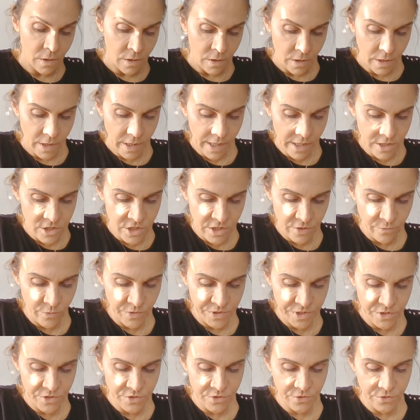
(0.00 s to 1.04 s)
I actually
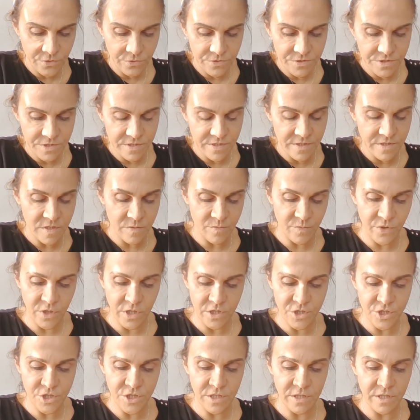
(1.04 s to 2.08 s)
wanted to use this
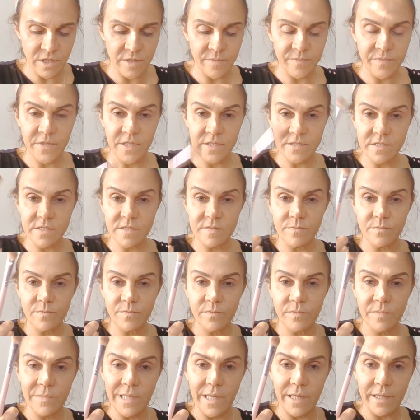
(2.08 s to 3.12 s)
brush here. This is
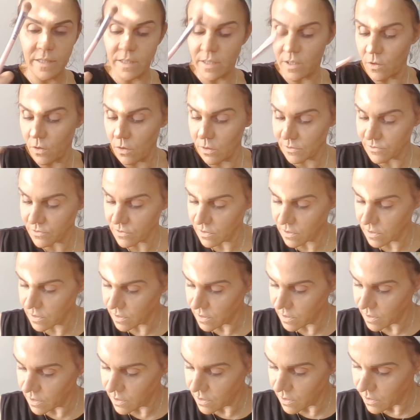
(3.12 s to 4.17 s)
like an all
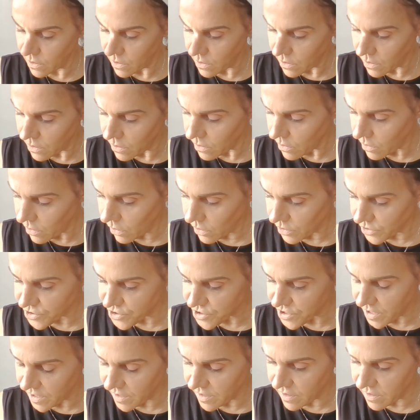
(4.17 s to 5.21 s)
over
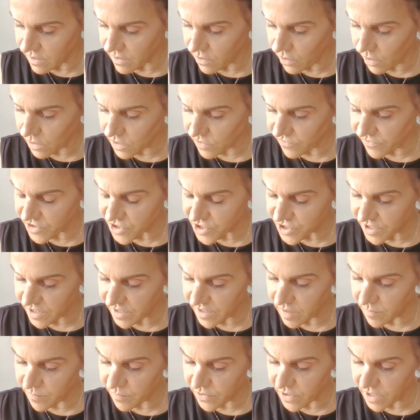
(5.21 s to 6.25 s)

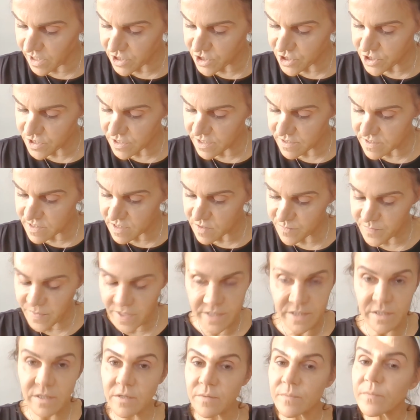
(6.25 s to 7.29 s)
shader brush. This is
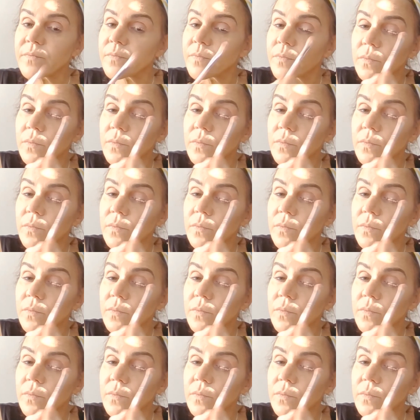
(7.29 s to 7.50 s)
better.